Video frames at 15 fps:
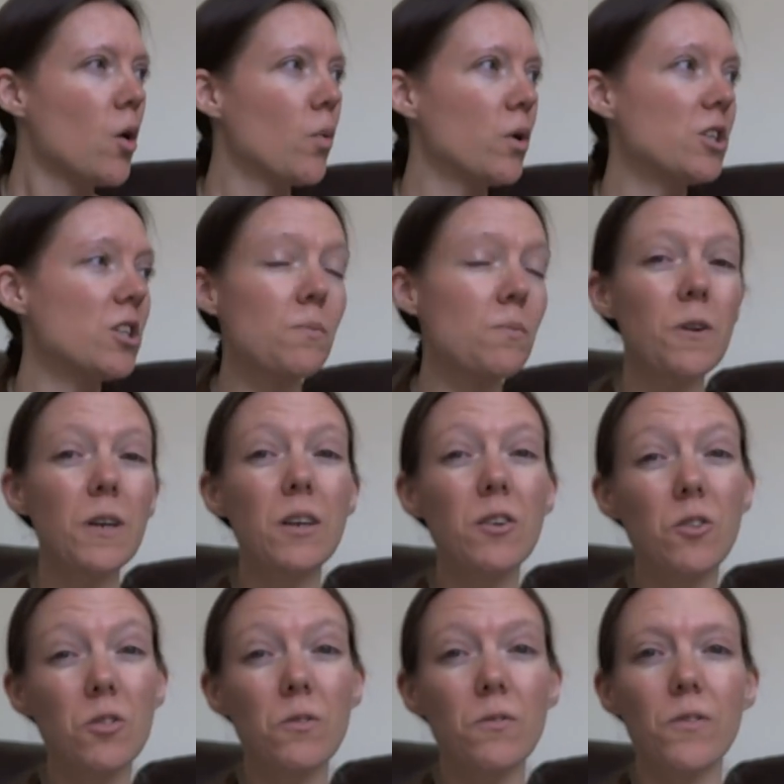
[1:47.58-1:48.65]
which is pretty
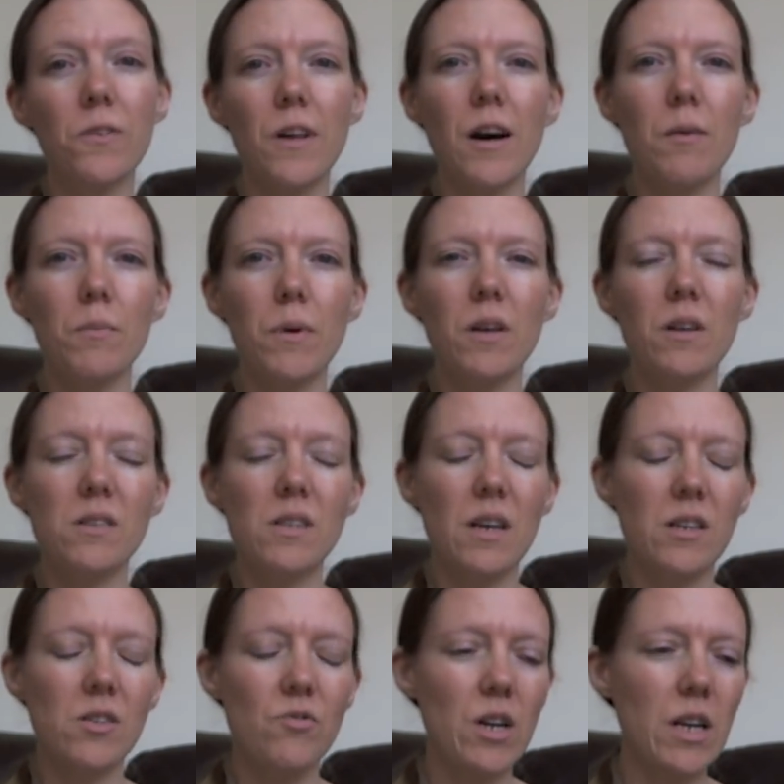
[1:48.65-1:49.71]
good for that because it
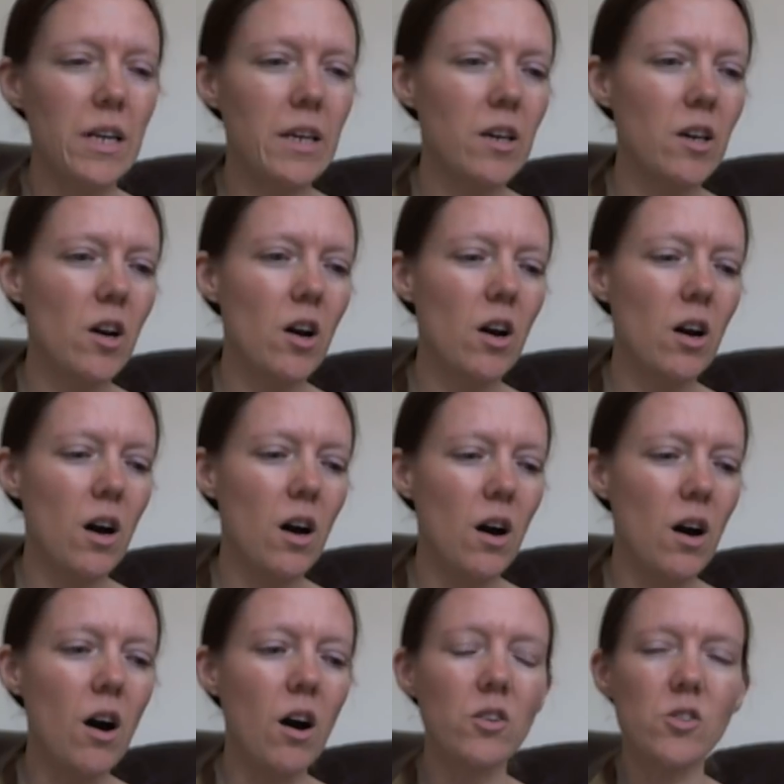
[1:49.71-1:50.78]
is really
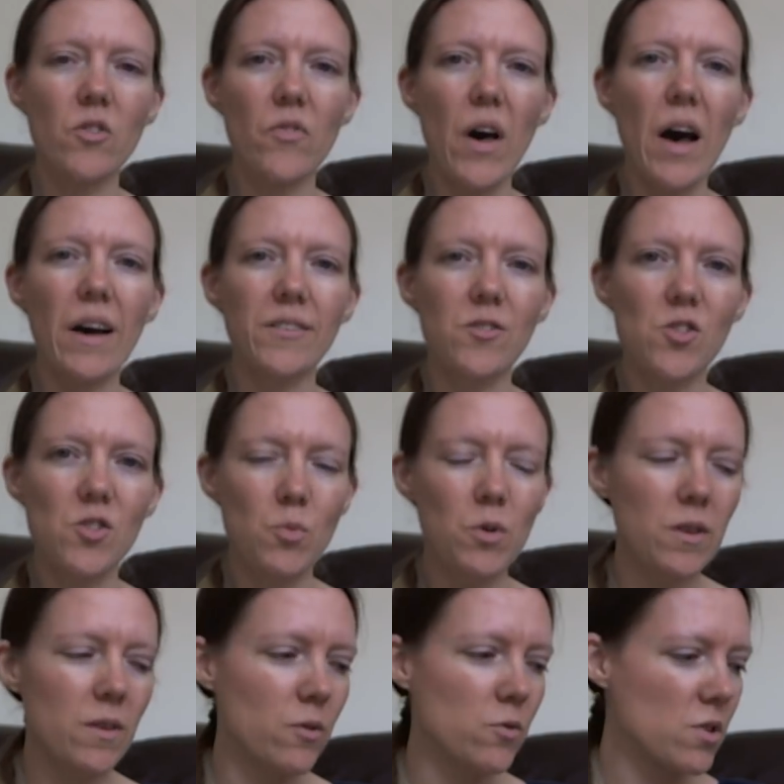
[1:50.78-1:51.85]
hard on the hands
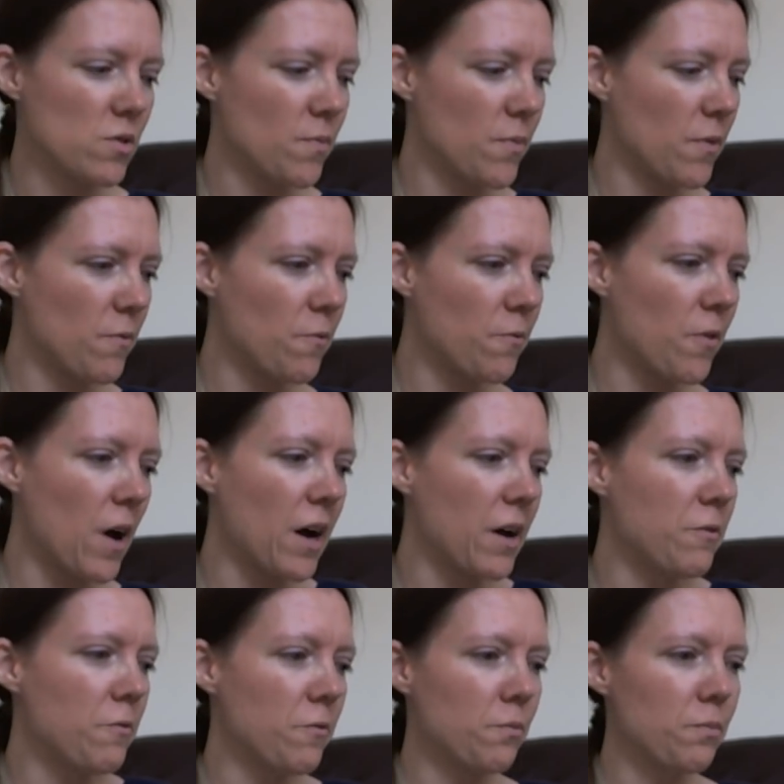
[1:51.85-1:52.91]
with those
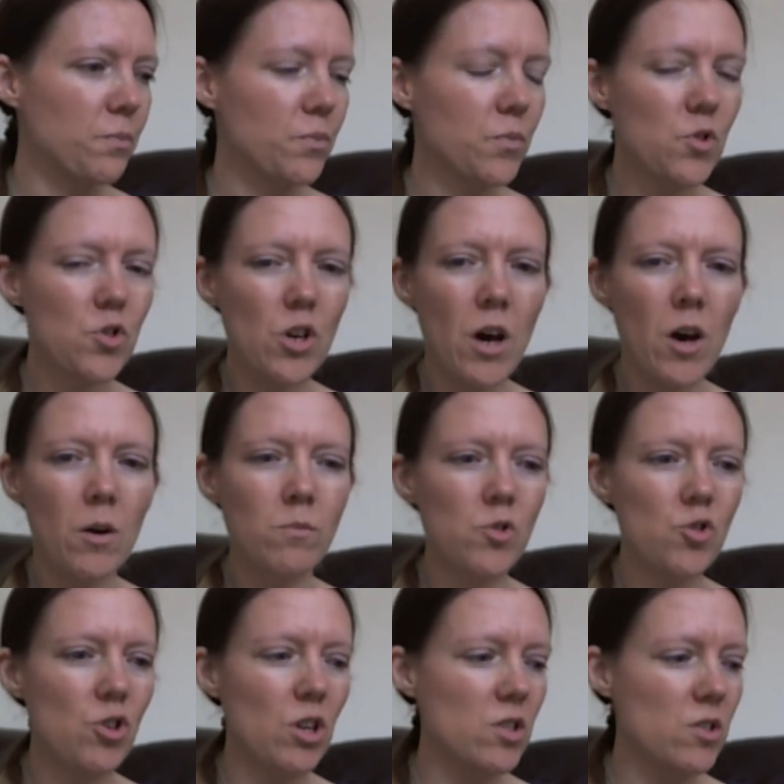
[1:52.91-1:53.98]
5
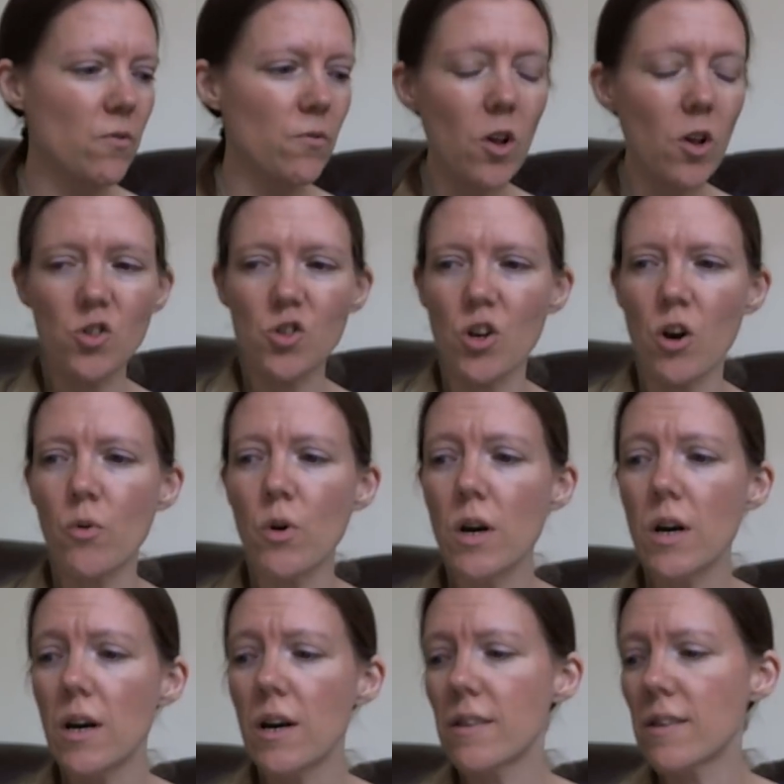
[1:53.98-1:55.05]
strands of floss. So
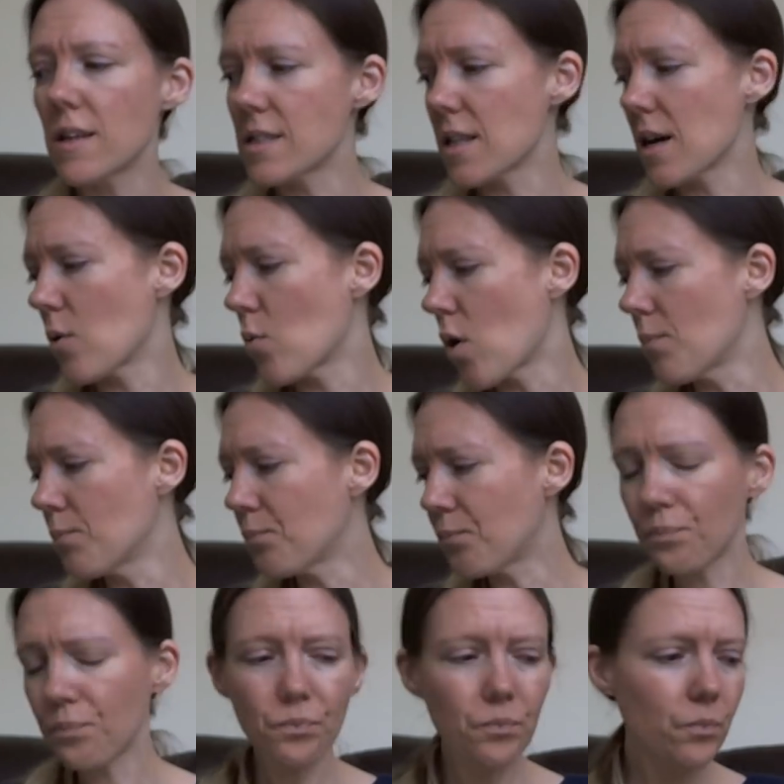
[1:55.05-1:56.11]
that's that one.
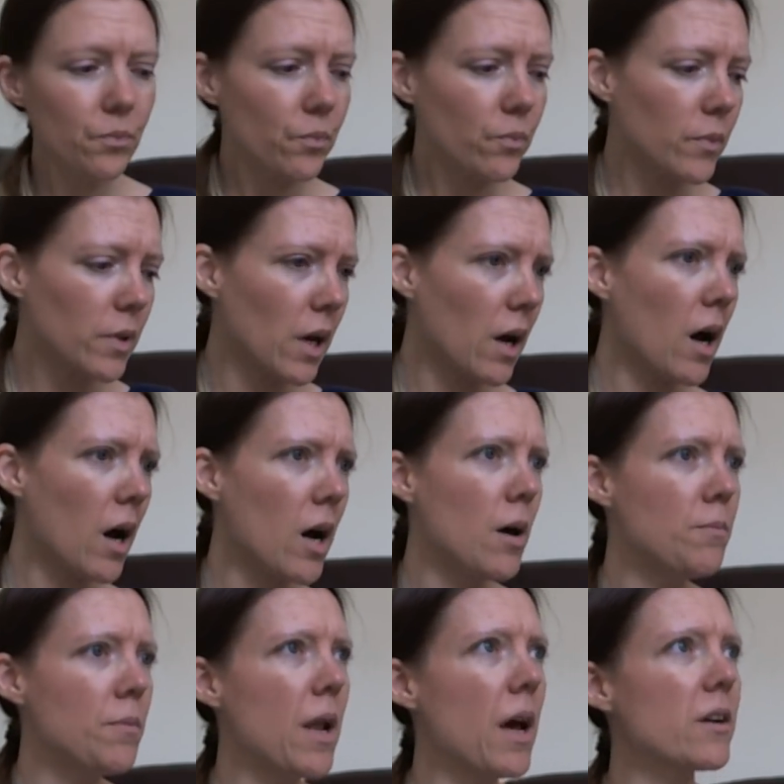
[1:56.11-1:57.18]

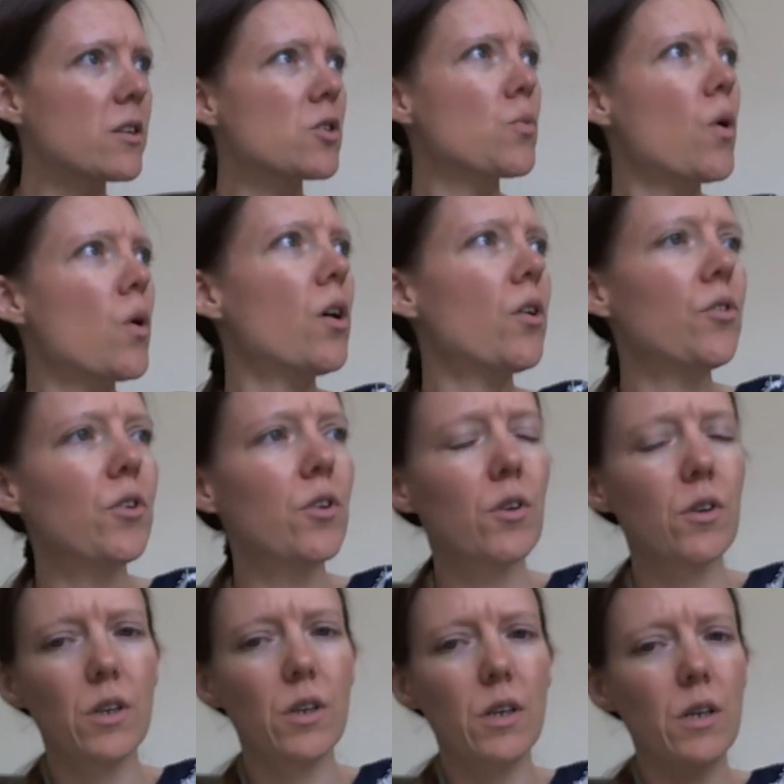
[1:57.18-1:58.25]
Next one
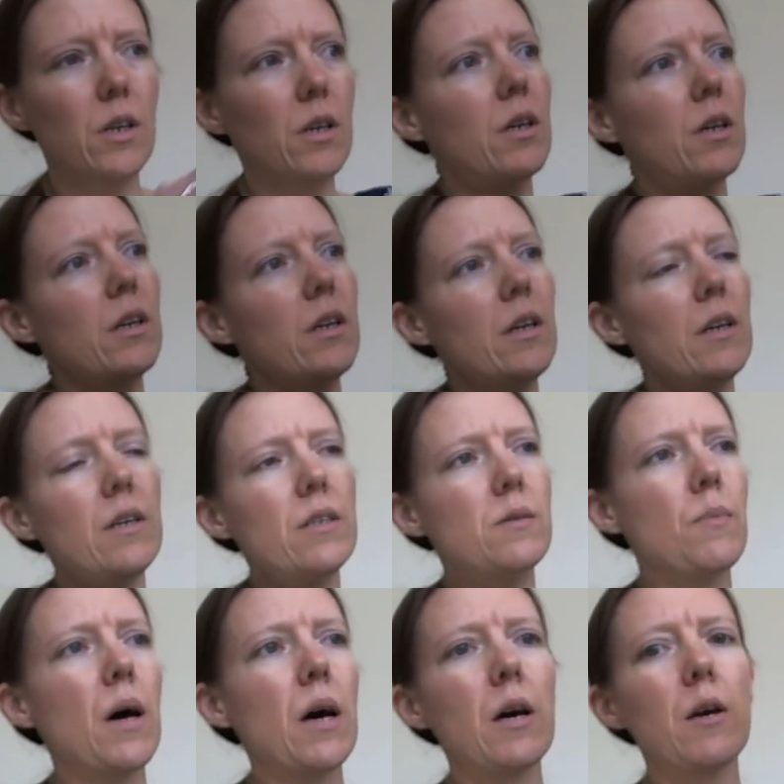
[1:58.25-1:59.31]
is
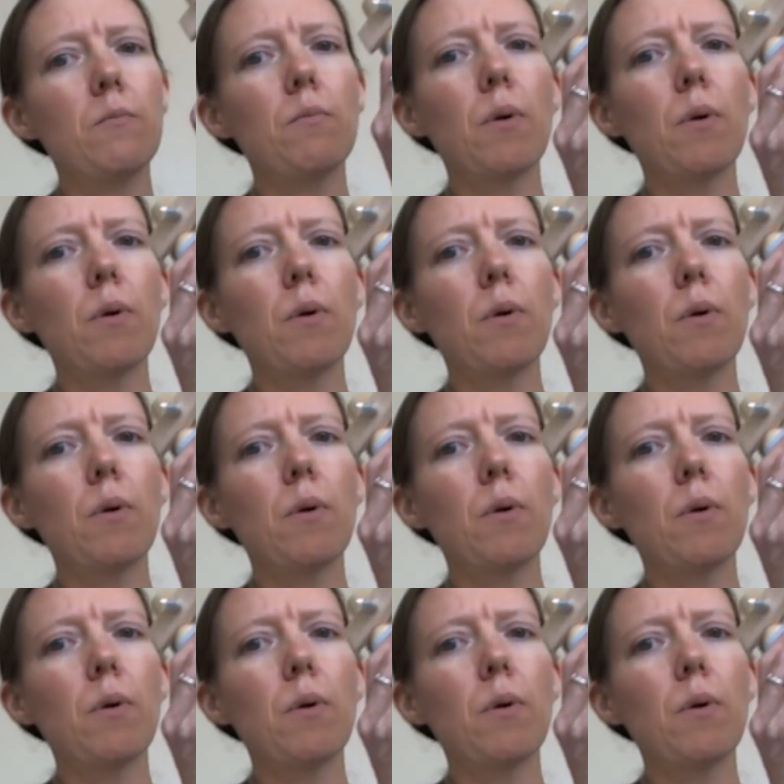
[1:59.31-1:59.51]
my